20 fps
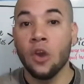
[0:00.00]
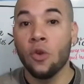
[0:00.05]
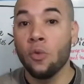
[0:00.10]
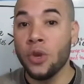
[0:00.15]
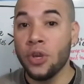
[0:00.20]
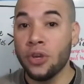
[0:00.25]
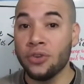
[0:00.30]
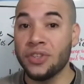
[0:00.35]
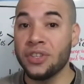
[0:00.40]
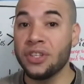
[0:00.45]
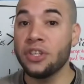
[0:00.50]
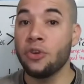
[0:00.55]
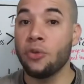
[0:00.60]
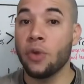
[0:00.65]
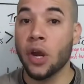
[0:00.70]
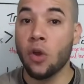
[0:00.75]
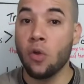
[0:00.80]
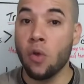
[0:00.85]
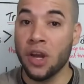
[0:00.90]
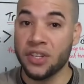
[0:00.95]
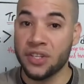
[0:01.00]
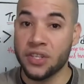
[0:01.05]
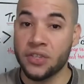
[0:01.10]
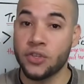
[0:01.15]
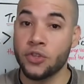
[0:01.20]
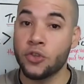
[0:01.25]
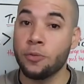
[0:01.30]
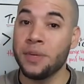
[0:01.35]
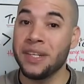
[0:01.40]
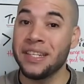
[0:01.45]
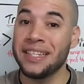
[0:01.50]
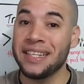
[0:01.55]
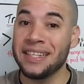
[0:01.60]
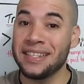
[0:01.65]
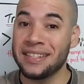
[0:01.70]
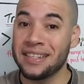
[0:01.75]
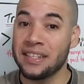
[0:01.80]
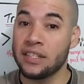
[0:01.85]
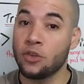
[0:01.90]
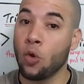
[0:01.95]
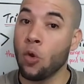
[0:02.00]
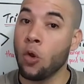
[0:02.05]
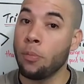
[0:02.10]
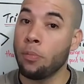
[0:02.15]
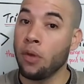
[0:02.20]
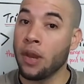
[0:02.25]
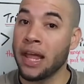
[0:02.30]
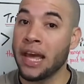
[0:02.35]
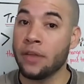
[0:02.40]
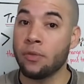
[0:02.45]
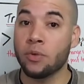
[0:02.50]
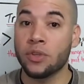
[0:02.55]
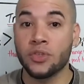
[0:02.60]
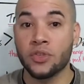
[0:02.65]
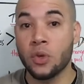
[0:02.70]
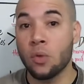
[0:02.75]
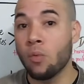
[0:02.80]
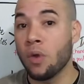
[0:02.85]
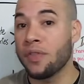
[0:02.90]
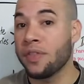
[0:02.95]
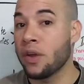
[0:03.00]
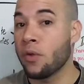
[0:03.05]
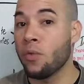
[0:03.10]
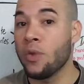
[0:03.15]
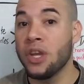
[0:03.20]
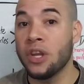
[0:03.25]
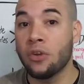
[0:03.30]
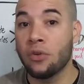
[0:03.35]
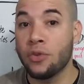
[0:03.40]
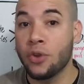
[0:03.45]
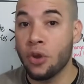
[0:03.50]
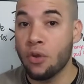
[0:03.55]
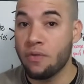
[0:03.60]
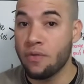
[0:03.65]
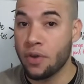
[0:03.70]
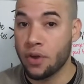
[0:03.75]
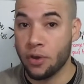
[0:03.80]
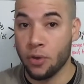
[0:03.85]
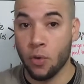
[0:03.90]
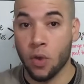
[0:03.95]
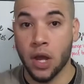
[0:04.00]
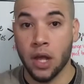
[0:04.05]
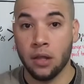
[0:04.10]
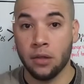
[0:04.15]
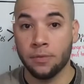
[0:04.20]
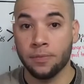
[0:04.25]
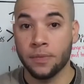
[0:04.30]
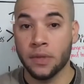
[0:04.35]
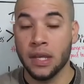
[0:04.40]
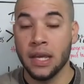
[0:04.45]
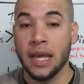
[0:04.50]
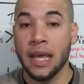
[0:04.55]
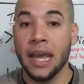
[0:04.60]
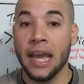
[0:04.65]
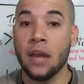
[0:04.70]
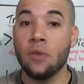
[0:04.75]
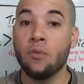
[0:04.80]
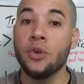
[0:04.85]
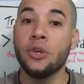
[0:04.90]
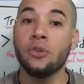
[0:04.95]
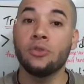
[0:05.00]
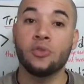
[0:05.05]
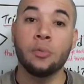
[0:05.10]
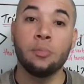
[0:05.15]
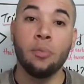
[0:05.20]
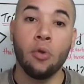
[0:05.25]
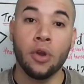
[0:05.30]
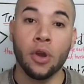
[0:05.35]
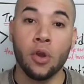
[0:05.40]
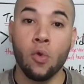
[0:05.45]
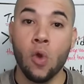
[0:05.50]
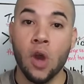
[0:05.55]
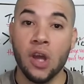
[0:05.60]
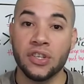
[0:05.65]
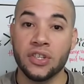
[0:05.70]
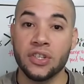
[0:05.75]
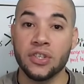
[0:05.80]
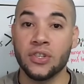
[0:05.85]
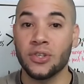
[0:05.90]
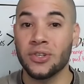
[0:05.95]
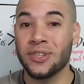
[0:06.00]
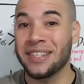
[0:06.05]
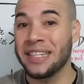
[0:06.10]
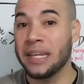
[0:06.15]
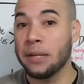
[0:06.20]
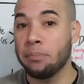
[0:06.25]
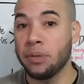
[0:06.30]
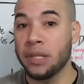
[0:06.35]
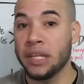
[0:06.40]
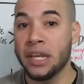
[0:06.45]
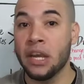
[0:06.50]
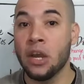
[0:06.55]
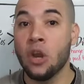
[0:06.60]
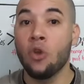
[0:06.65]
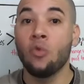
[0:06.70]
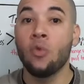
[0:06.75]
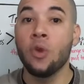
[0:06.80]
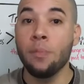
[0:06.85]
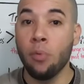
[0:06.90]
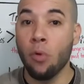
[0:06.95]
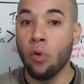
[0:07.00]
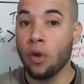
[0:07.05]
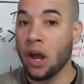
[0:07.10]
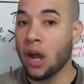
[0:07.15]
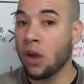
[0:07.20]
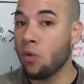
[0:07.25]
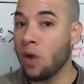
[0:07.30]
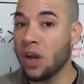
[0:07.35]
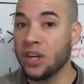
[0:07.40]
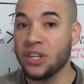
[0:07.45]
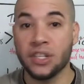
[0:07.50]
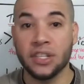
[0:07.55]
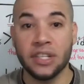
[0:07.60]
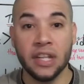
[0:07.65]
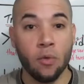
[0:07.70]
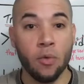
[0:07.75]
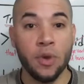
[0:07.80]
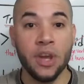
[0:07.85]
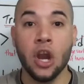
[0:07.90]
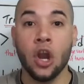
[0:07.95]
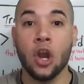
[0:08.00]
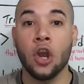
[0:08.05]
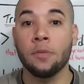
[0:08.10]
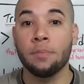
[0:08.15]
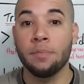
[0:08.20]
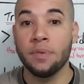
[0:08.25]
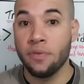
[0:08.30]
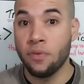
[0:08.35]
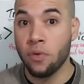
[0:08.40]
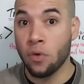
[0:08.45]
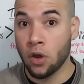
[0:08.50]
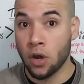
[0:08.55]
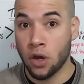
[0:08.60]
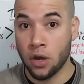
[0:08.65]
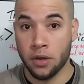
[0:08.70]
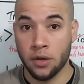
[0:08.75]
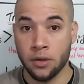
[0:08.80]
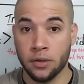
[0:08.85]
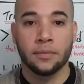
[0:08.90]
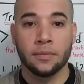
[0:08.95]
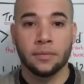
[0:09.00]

We use indirect questions to be distant or polite with someone that we don't know very well. And we use reported questions to simply report a question that we heard before.